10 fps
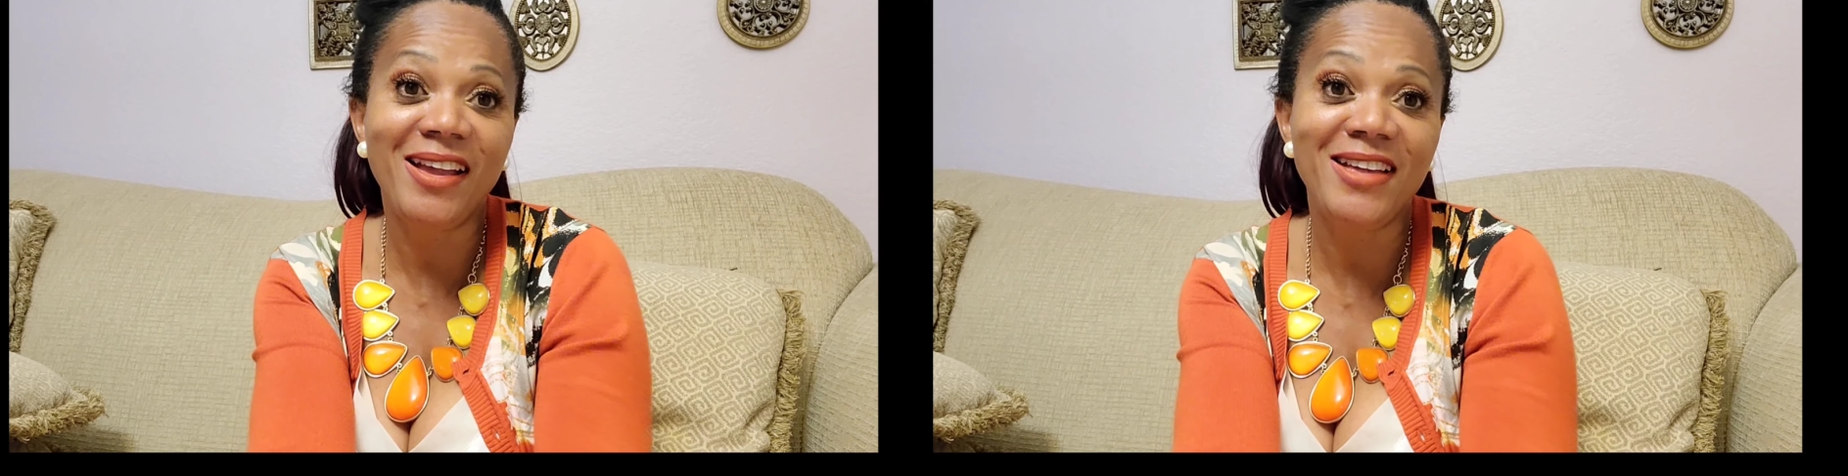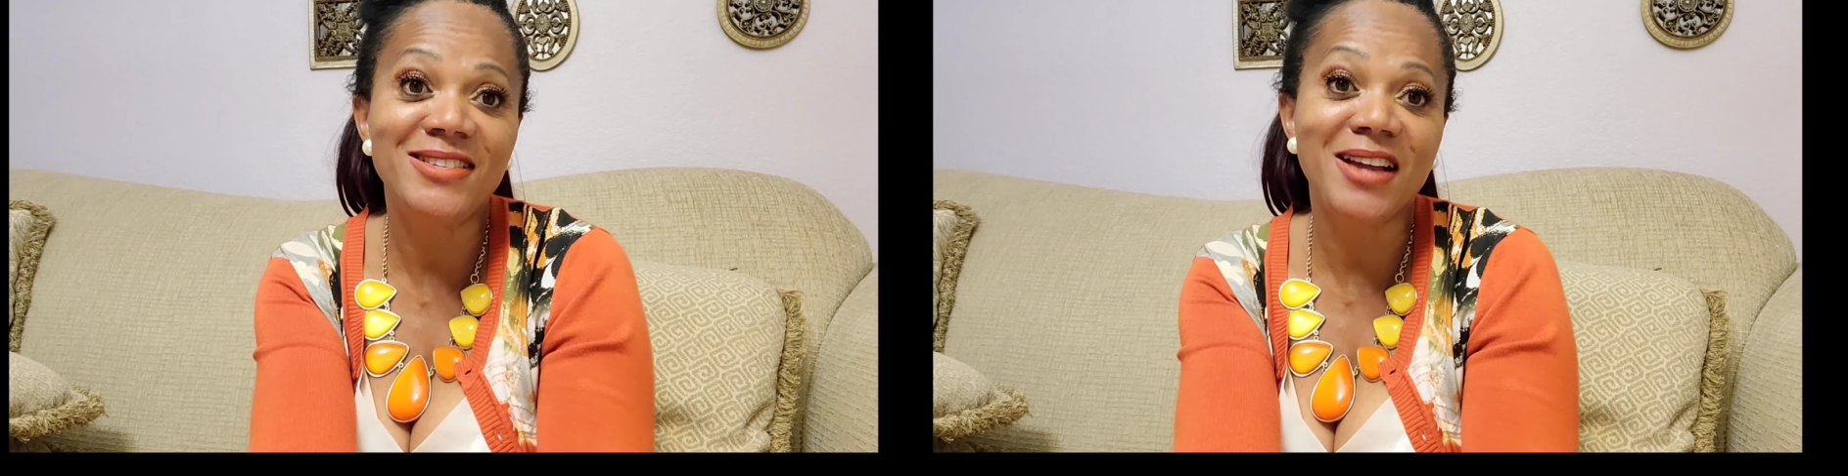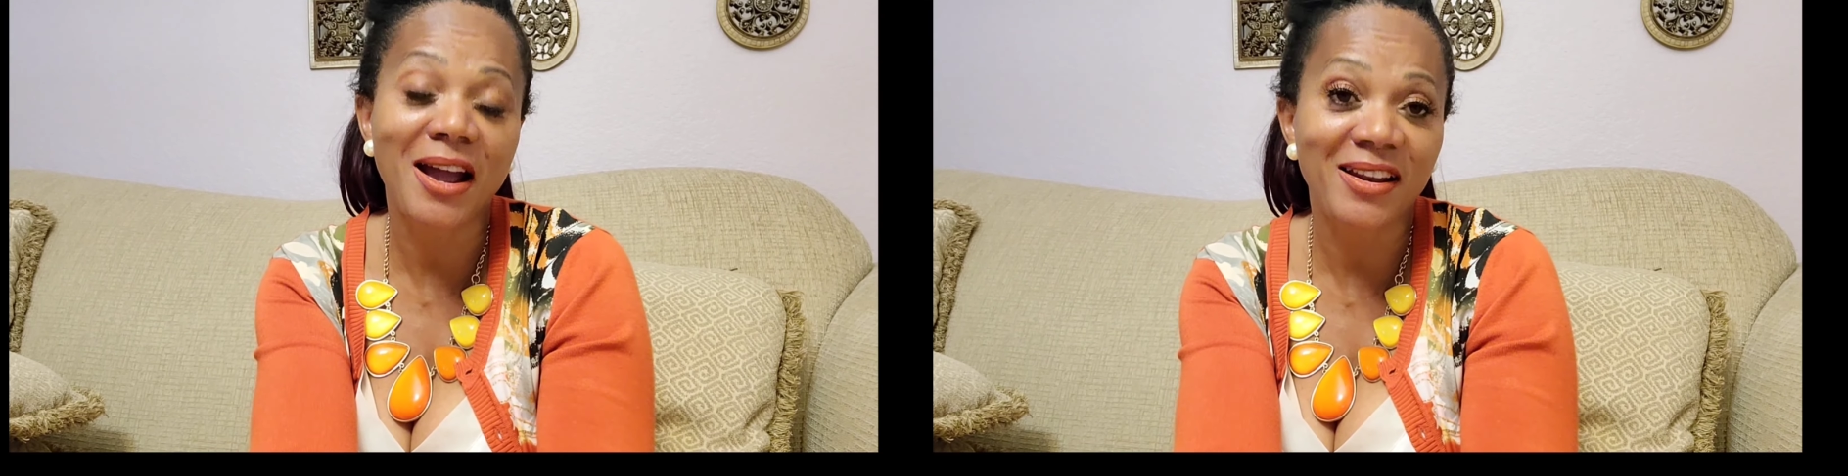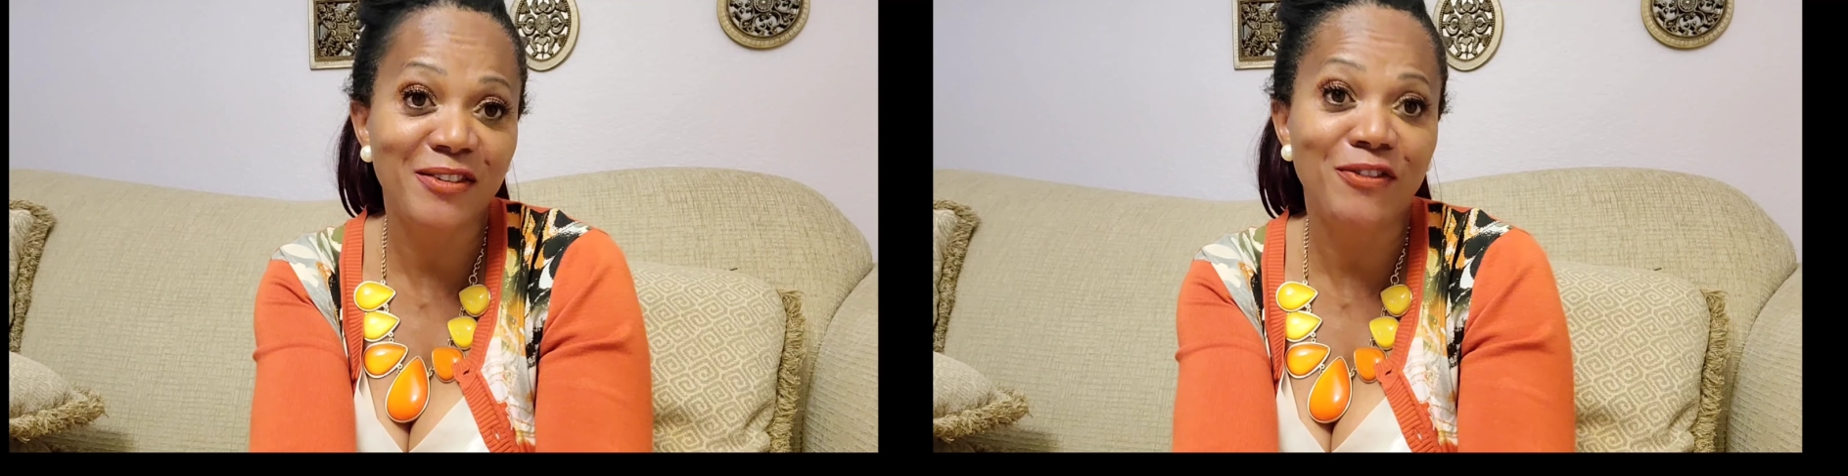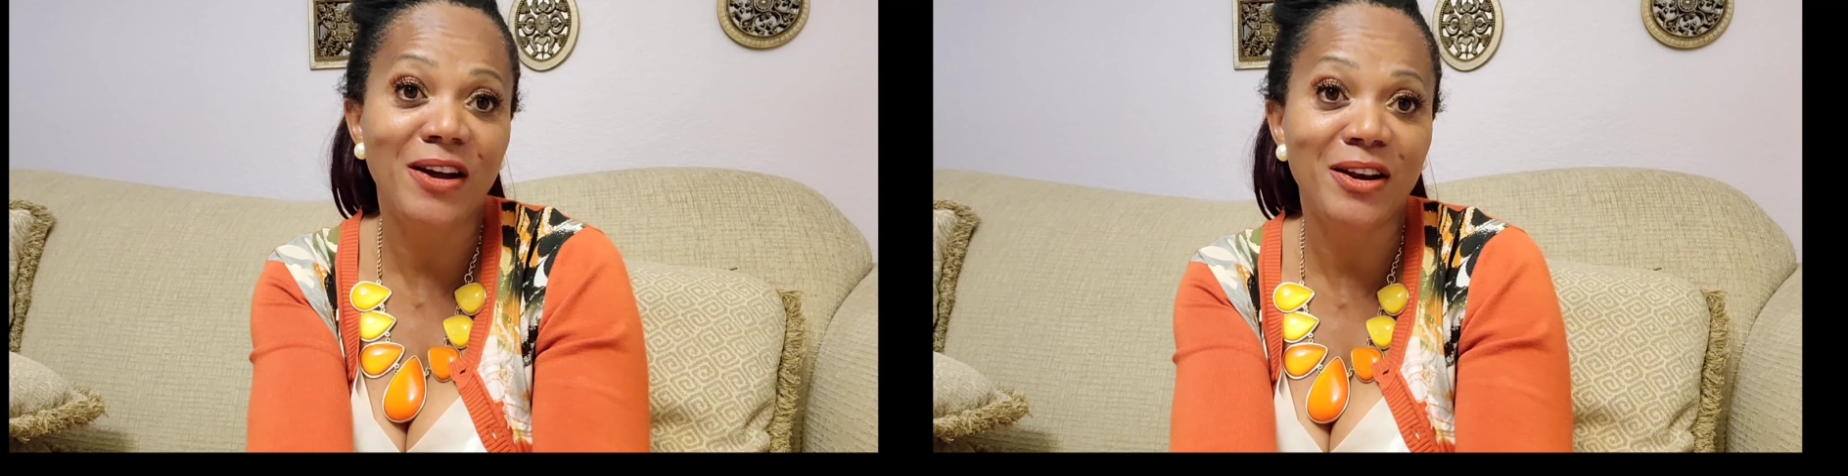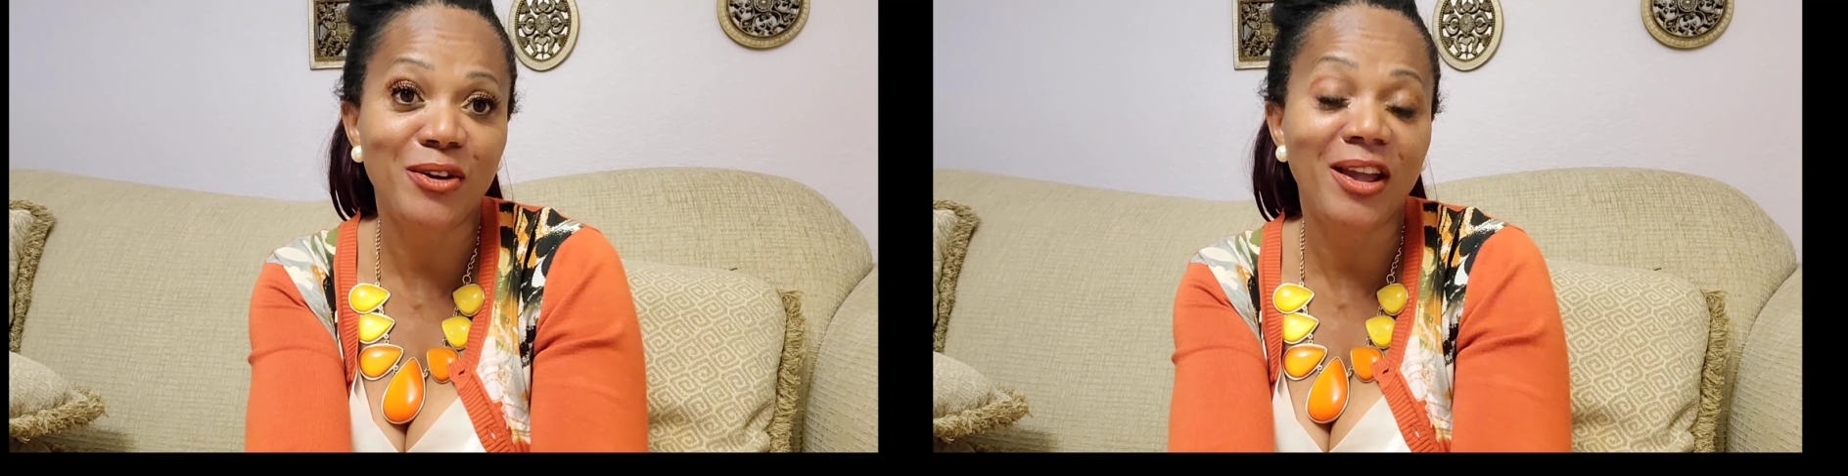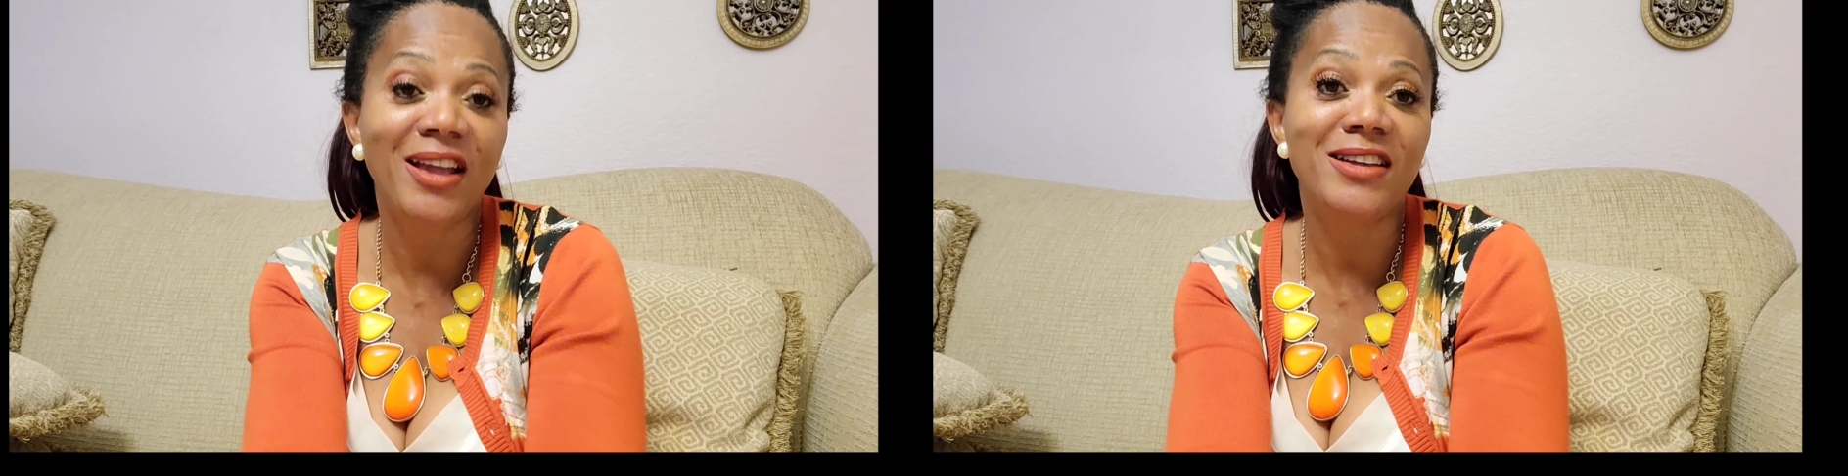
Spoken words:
is kind of fun, okay,